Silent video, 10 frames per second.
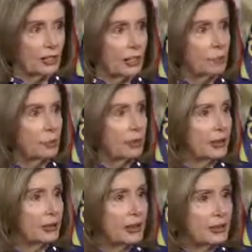to
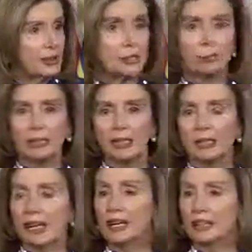put
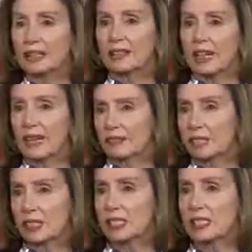speed ahead of
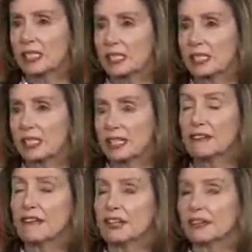efficacy,
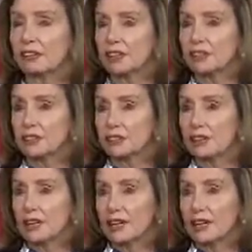effectiveness,